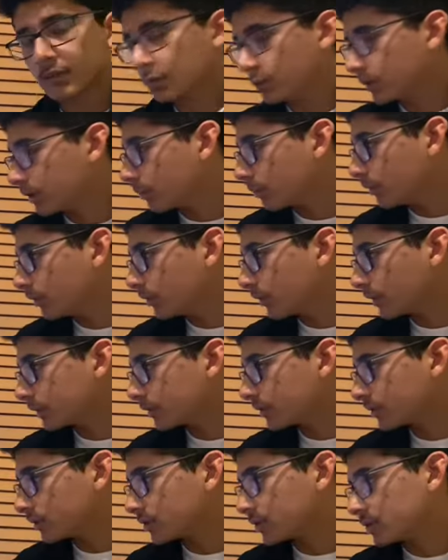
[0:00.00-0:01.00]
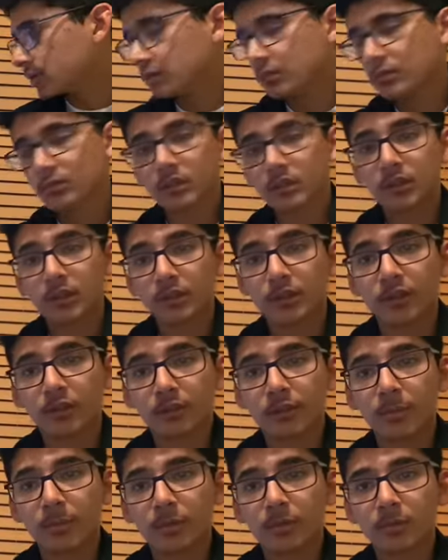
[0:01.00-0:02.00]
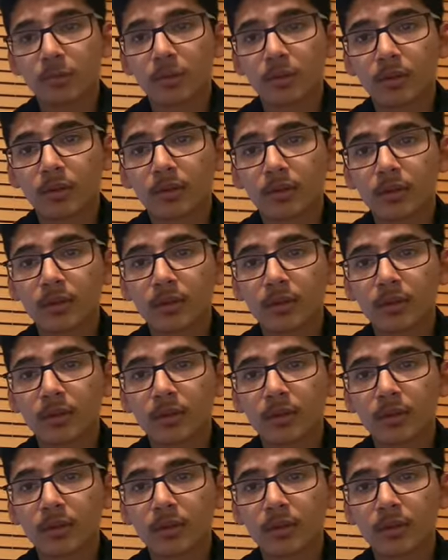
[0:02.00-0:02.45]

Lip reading: we move on to cooking of the pulled pork.